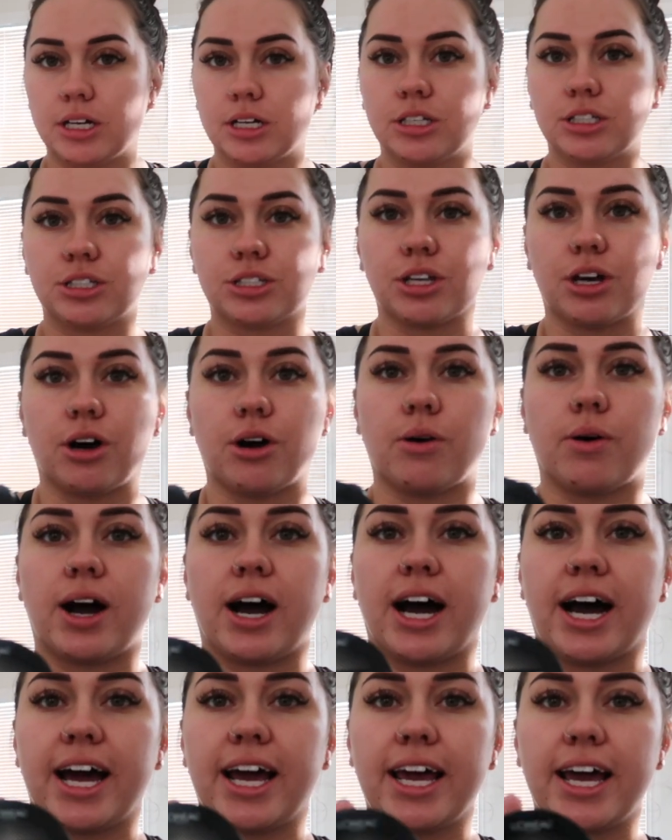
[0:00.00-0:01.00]
So
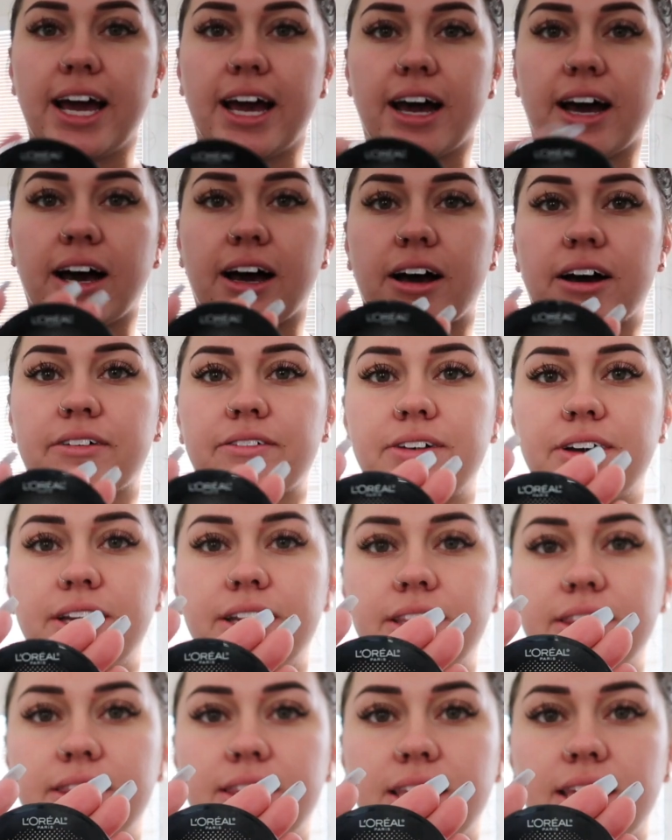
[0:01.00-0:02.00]
I have
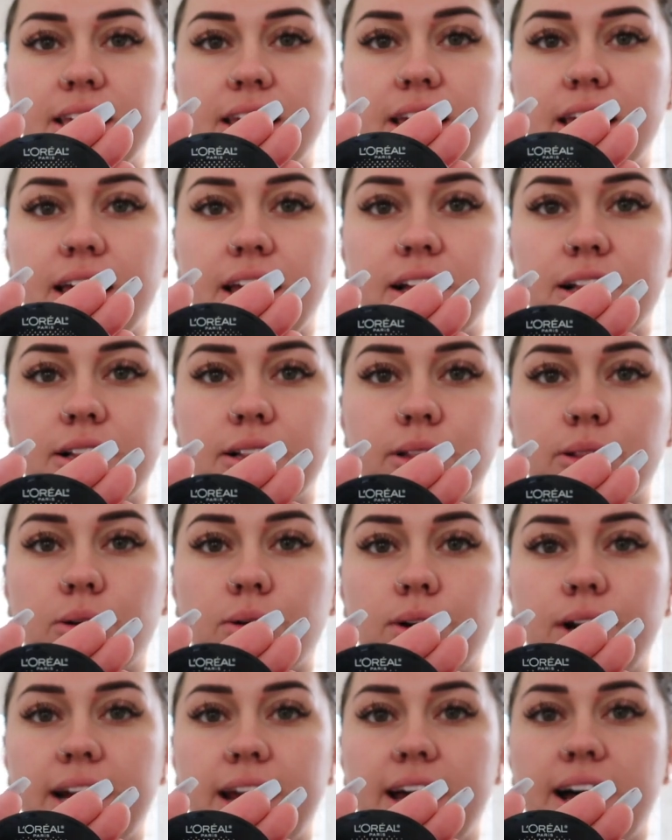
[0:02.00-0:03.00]
the
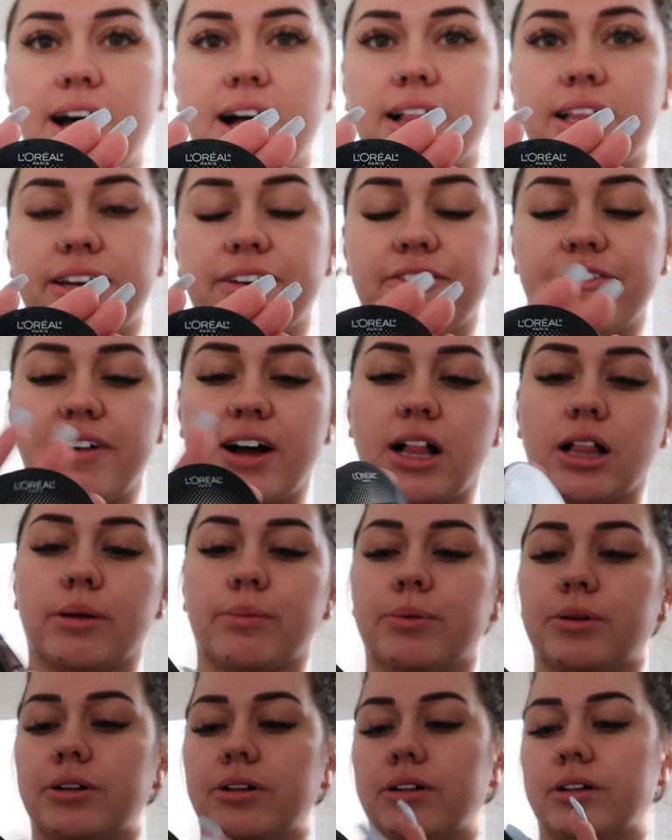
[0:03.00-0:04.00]
L'Oreal
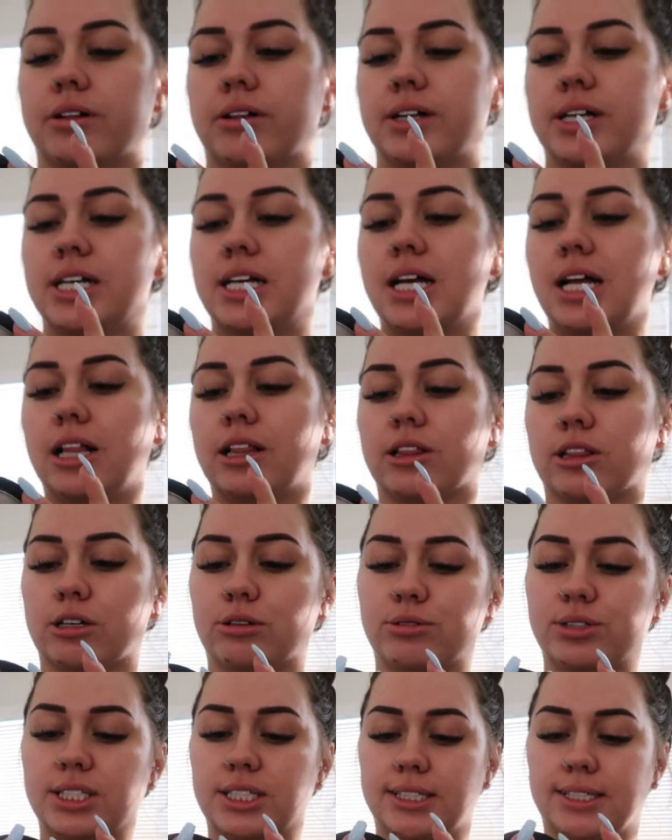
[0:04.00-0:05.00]
Infallible
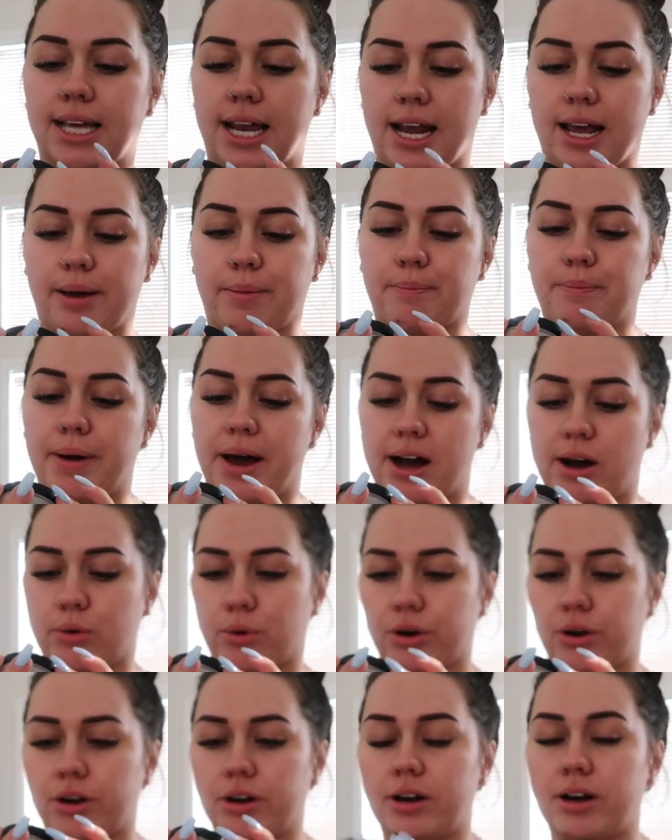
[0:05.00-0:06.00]
Loose Setting
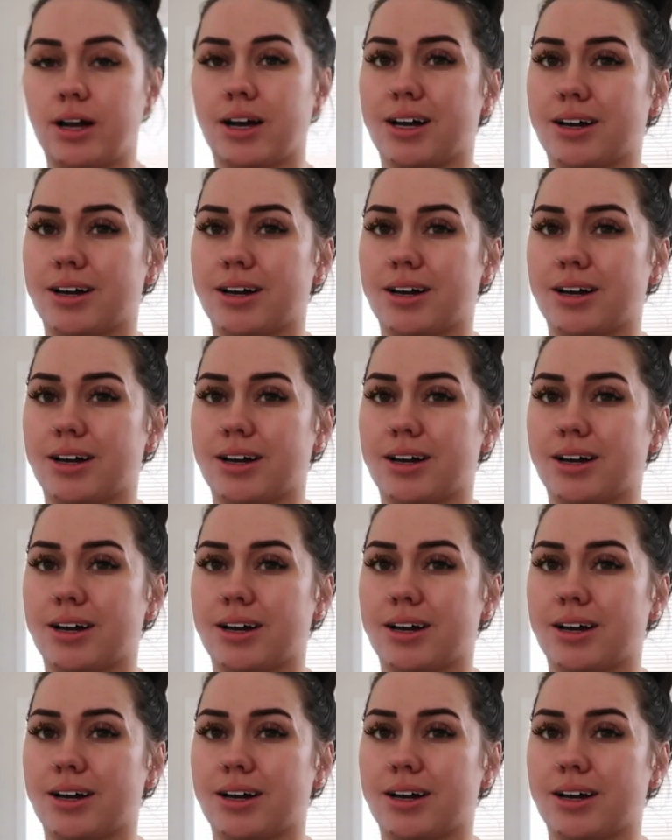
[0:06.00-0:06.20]
Powder.